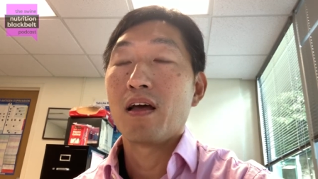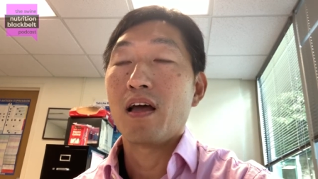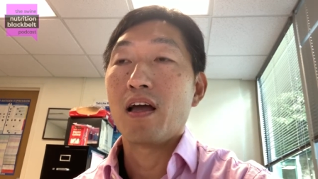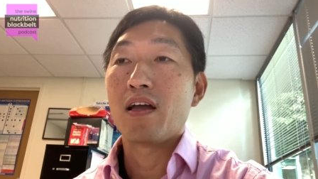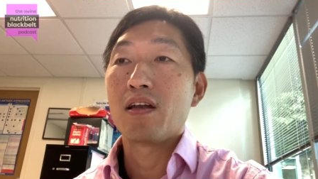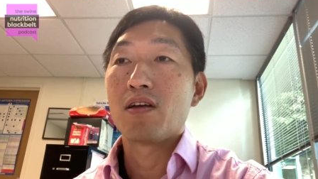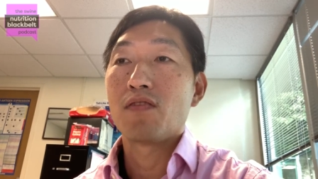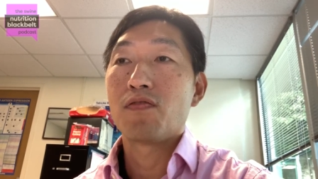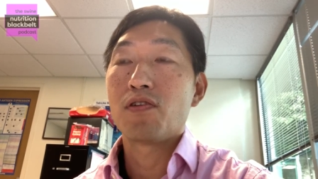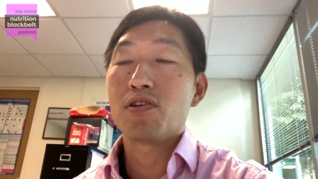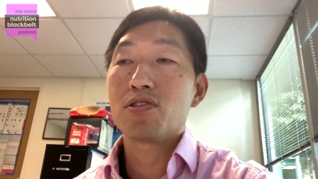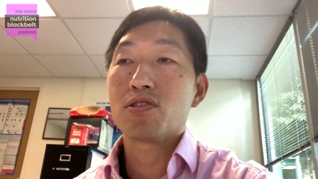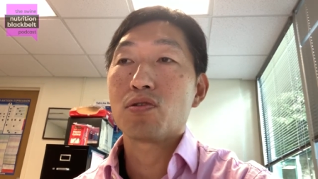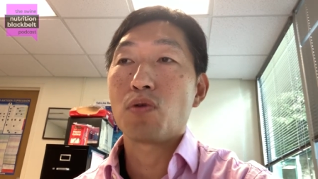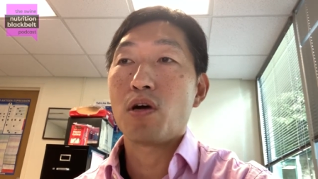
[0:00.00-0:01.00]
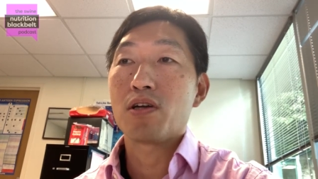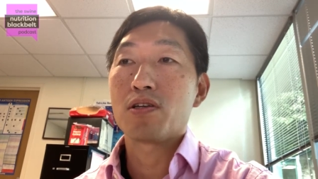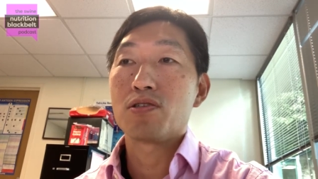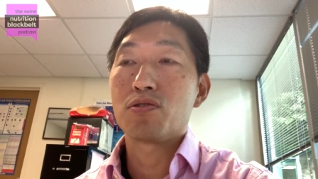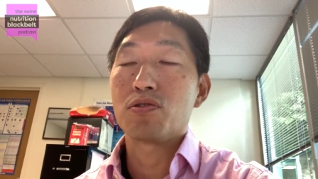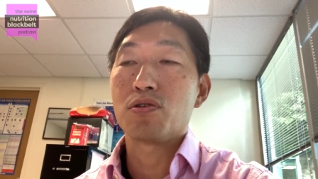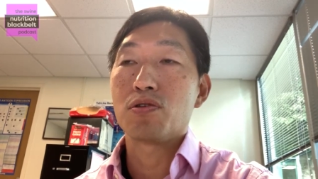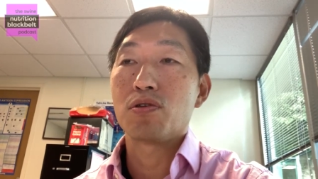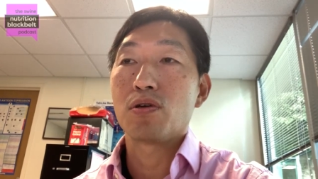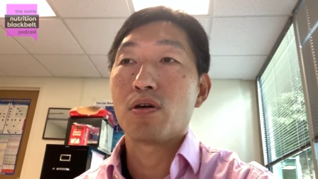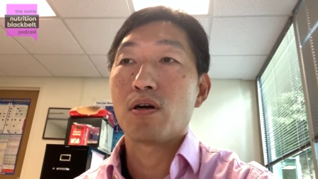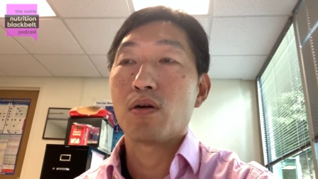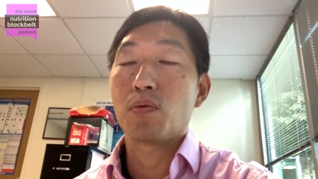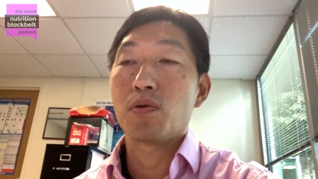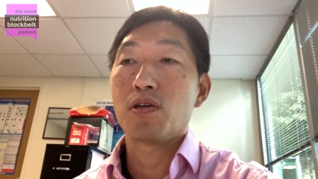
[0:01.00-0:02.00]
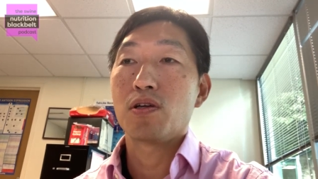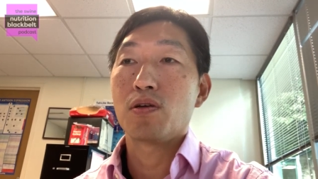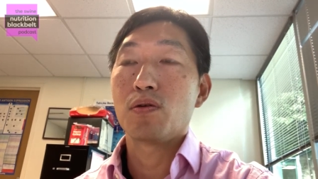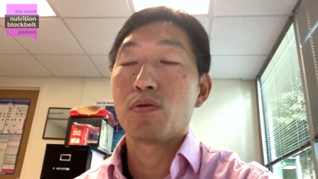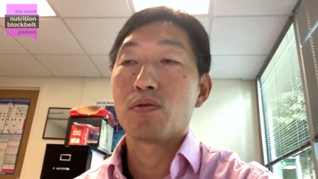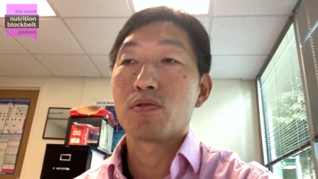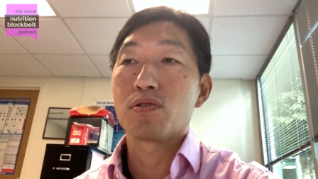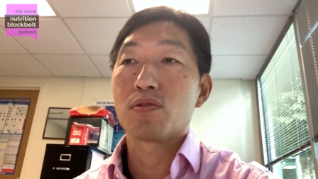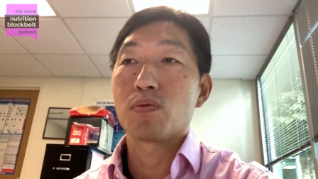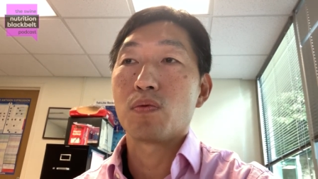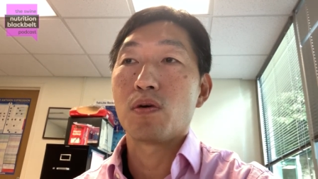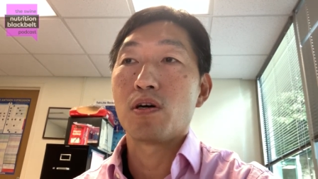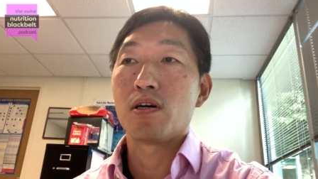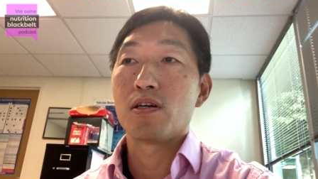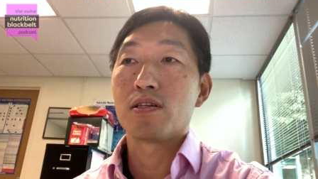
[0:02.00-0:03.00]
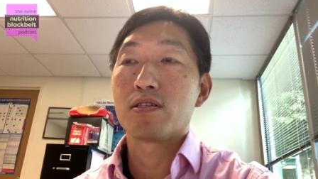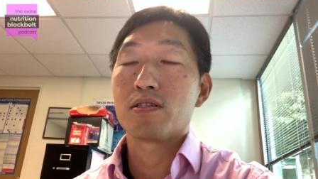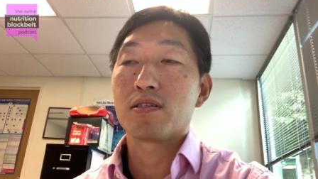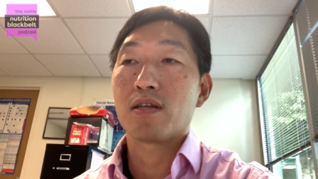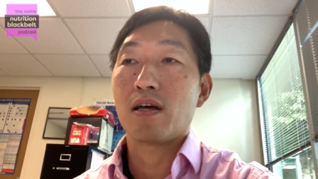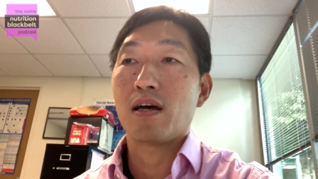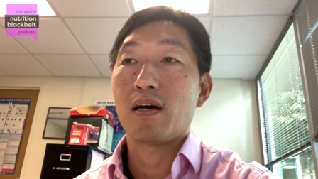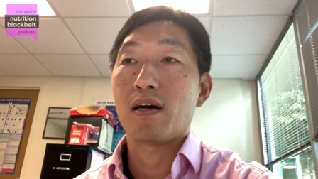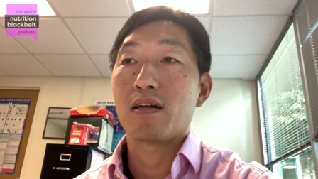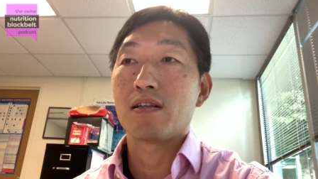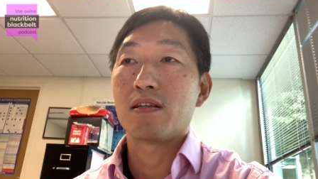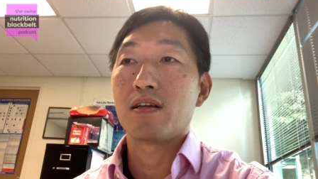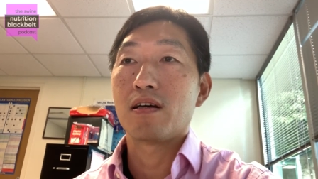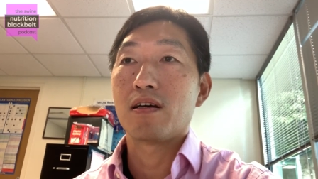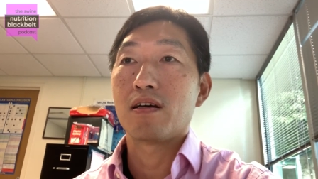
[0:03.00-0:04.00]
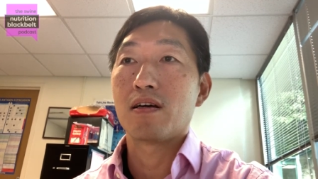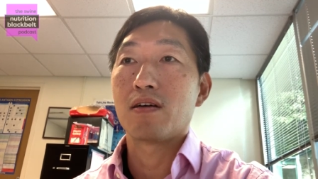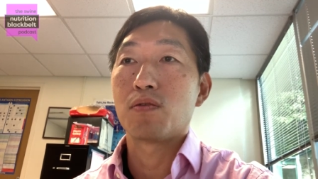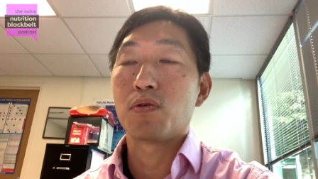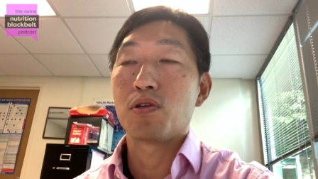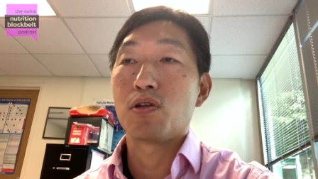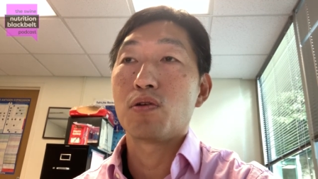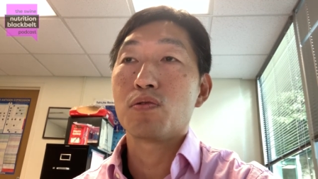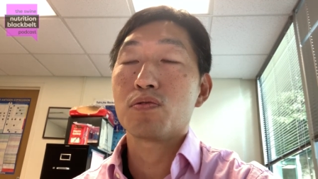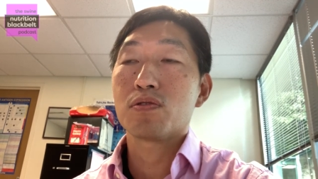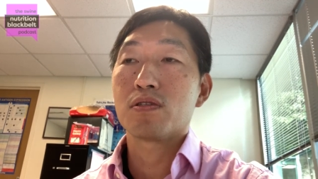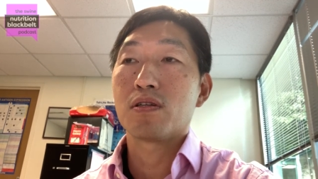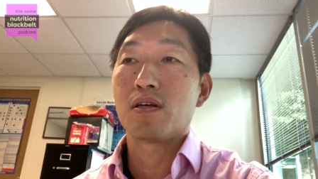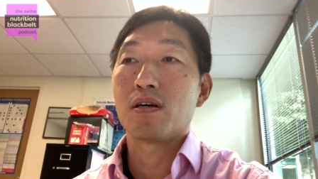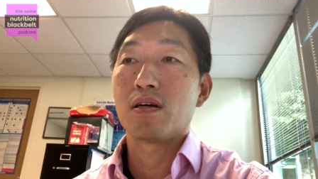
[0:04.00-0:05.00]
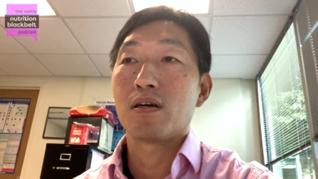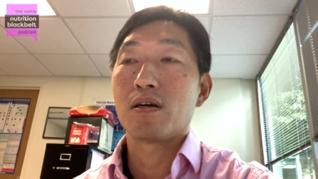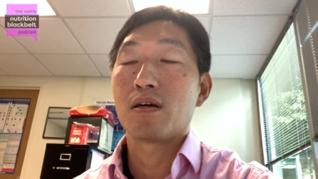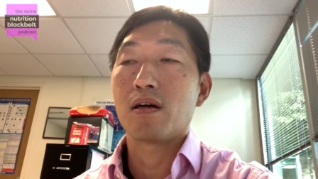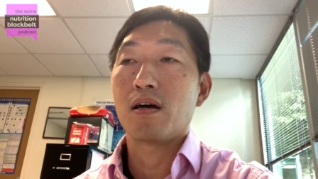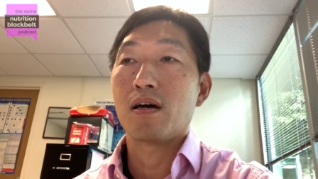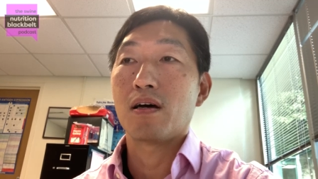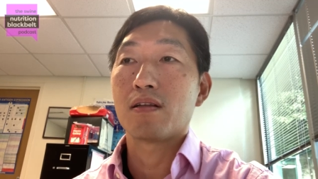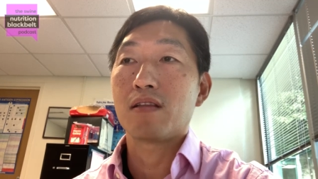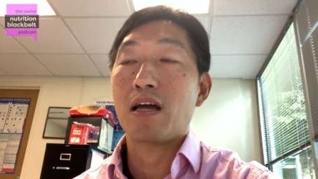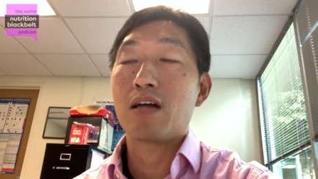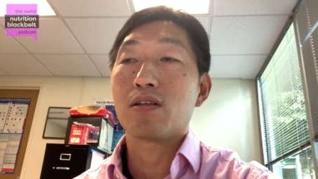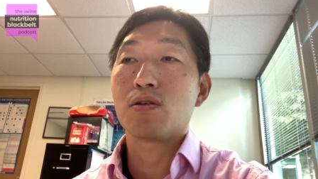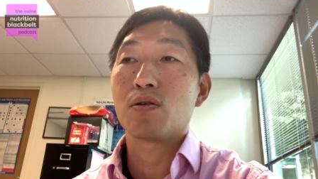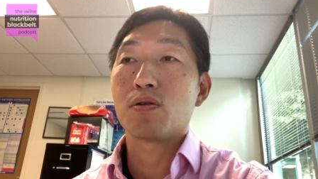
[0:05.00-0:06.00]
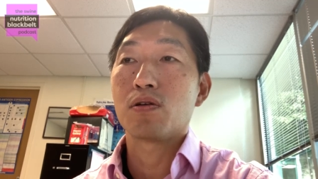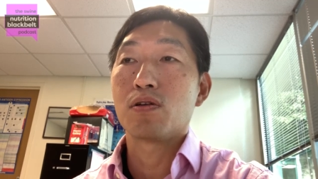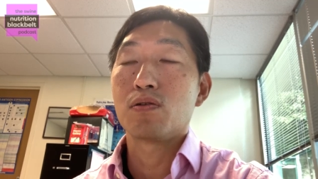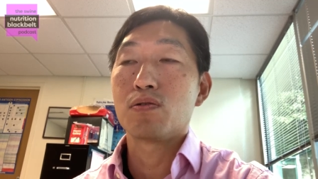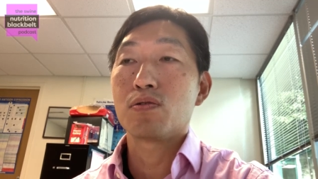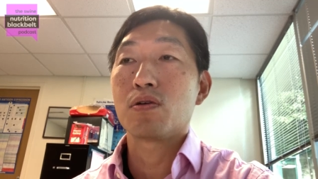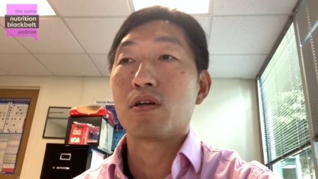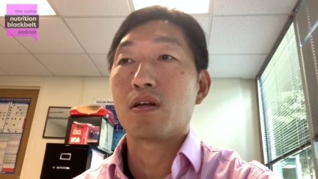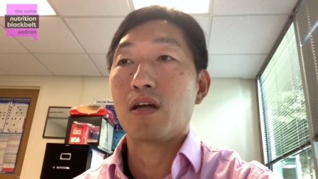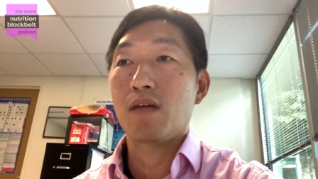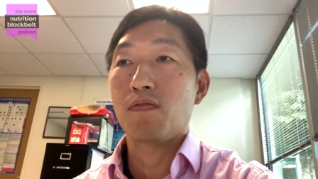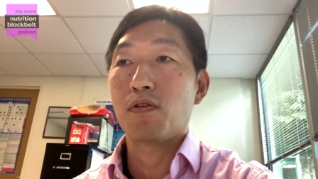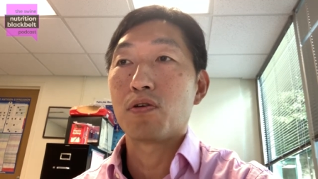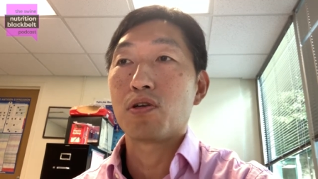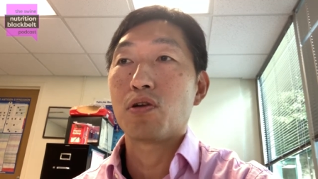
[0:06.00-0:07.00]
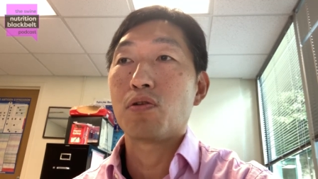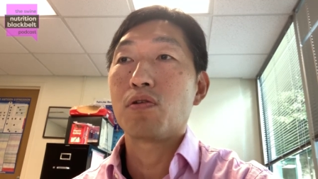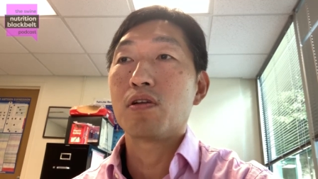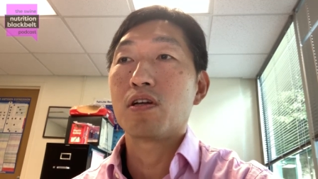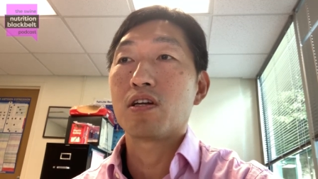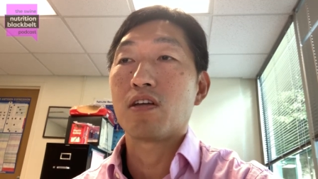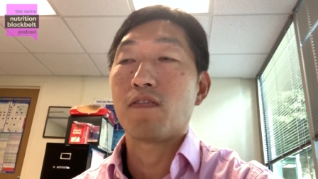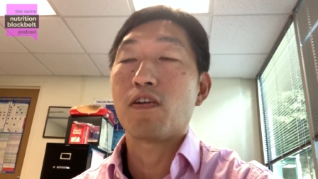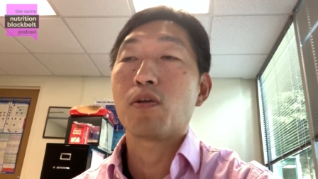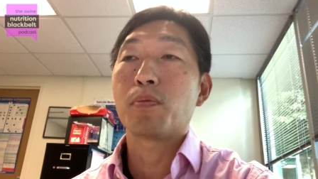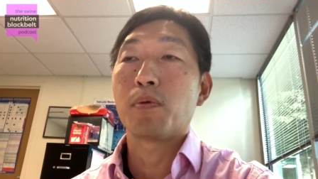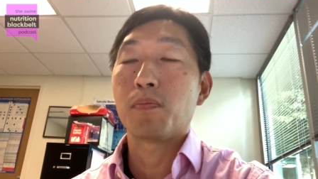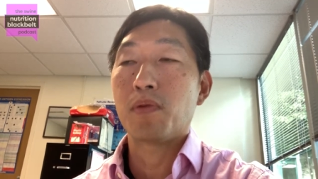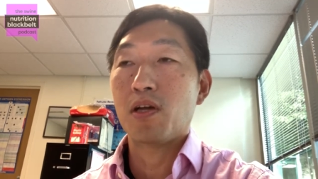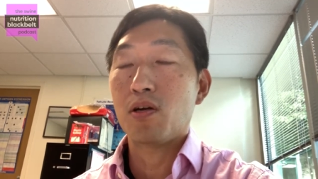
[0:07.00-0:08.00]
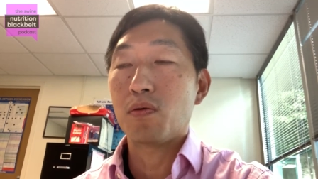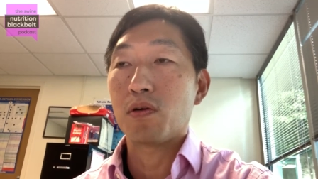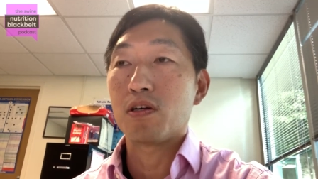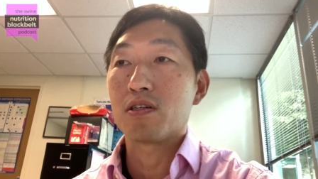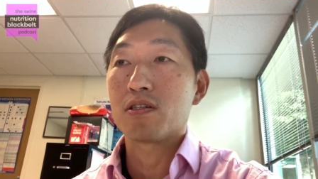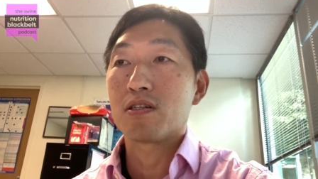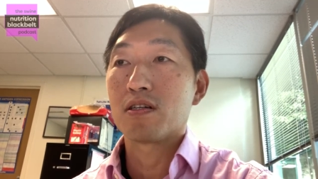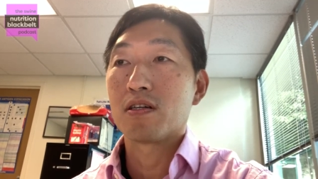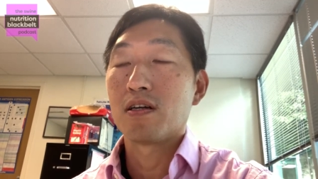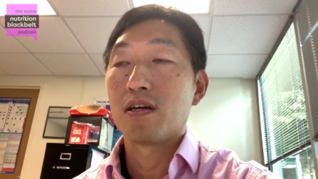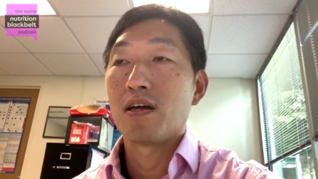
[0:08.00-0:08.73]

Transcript: And the first strategy uh, we used was uh, the reduce the uh, nutrient level during the development period